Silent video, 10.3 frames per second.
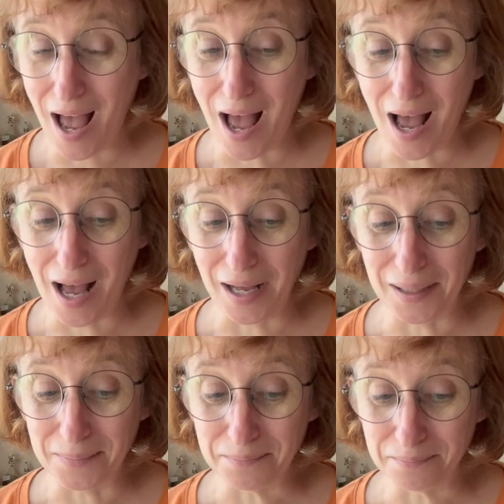
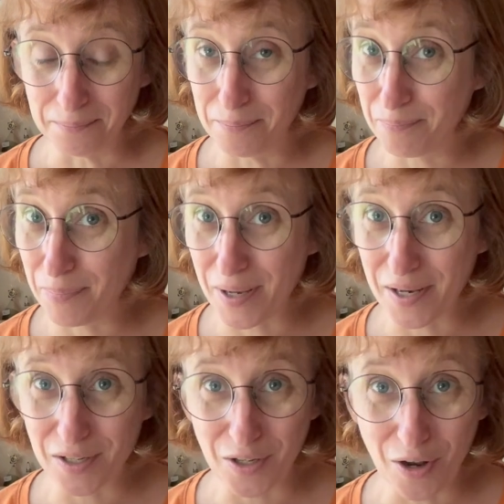
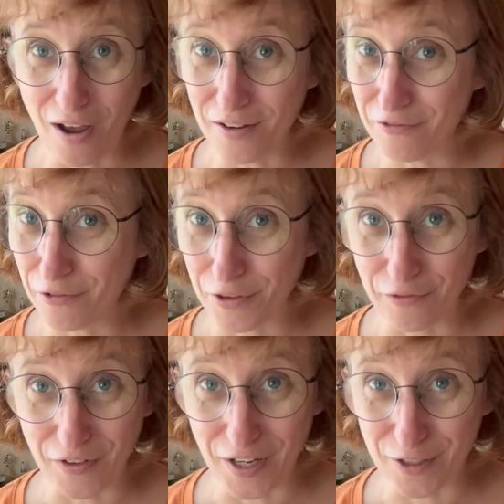But not for the
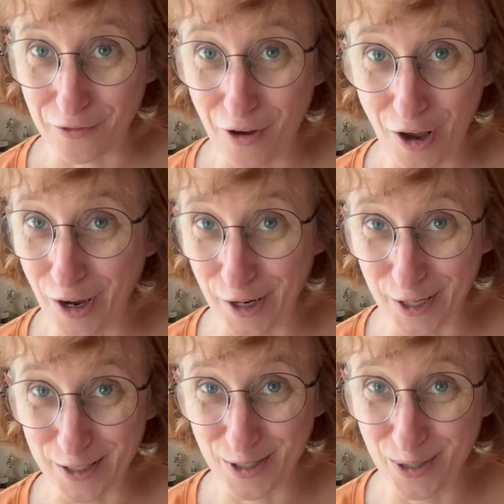faint of
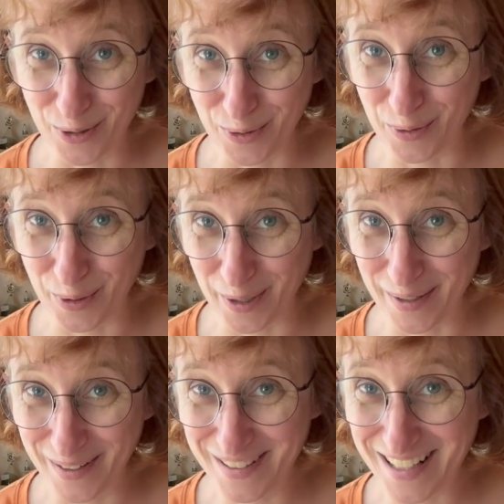heart or
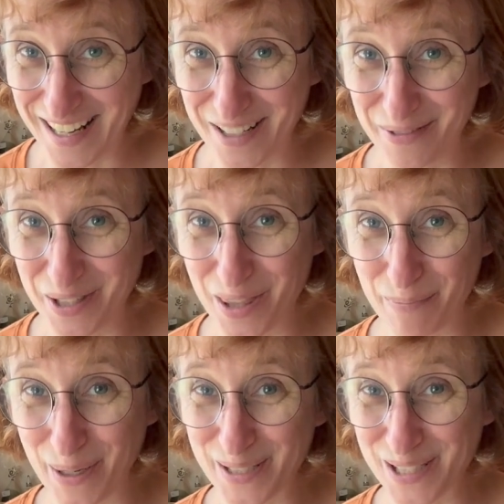tight with the
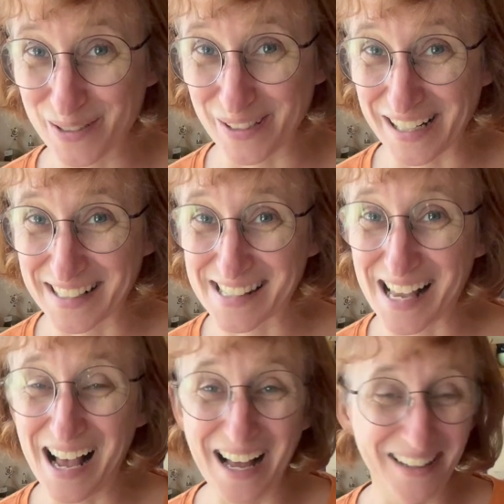purse strings,
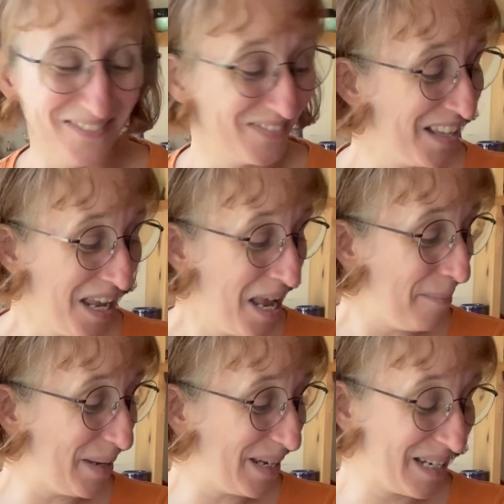
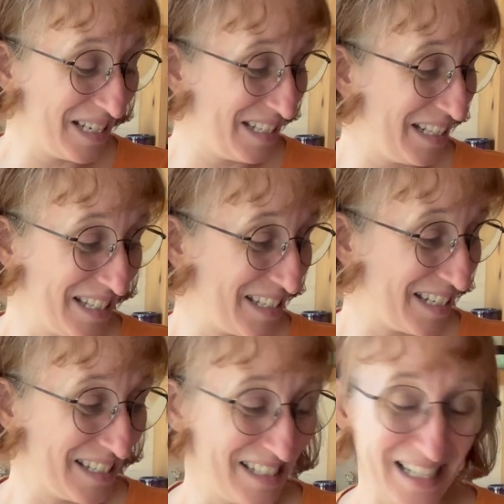because it's
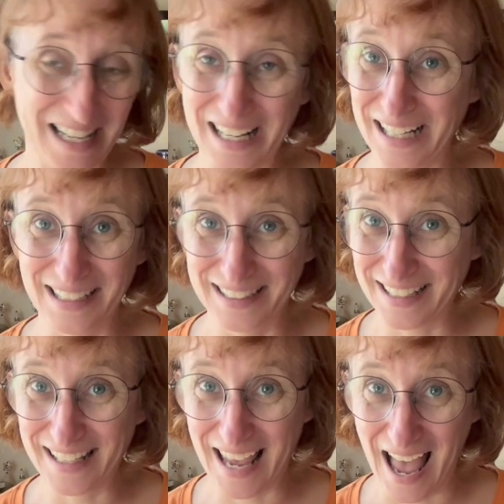just,
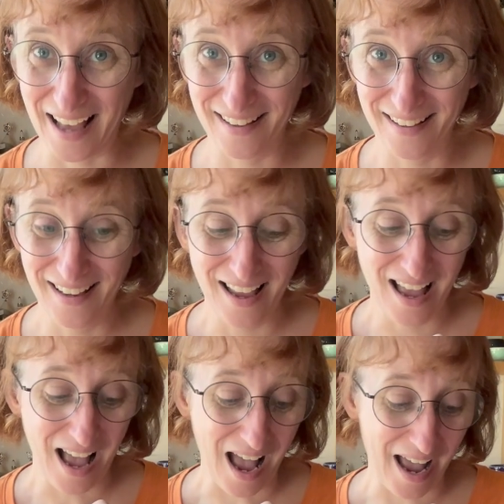yeah,
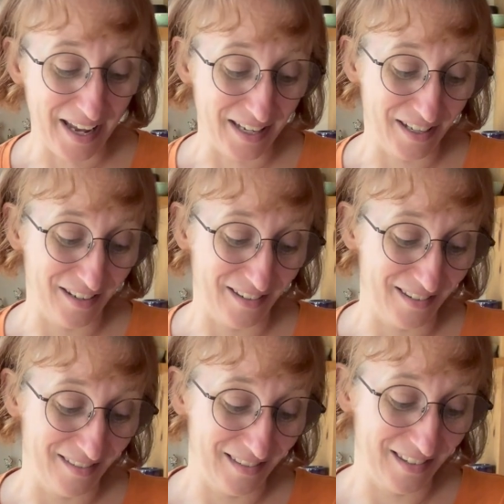I,
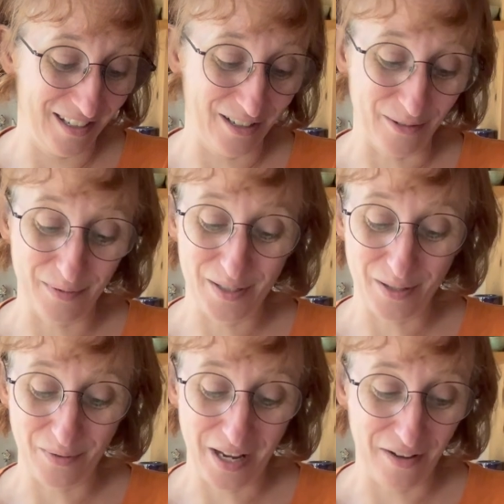you know,
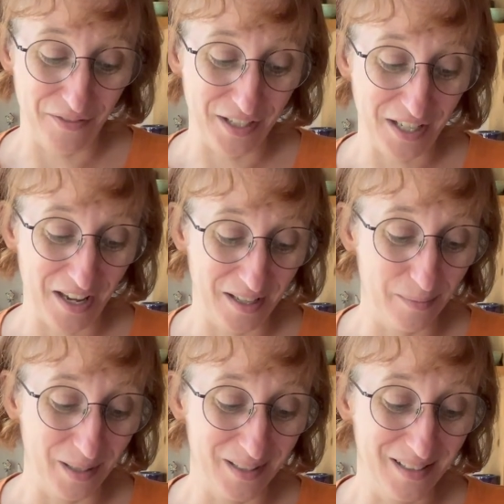don't have the
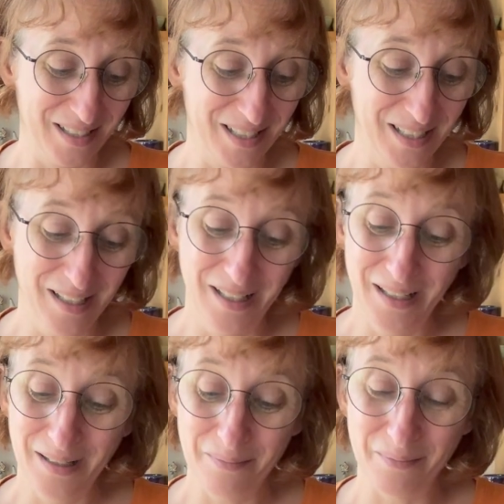time and
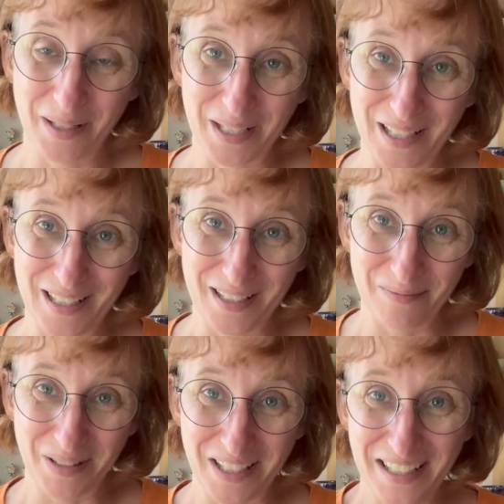money to
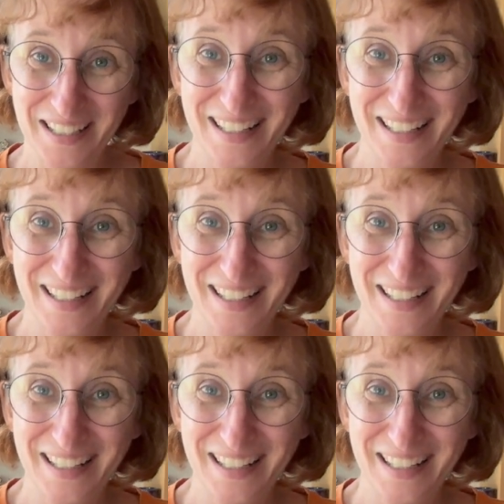be,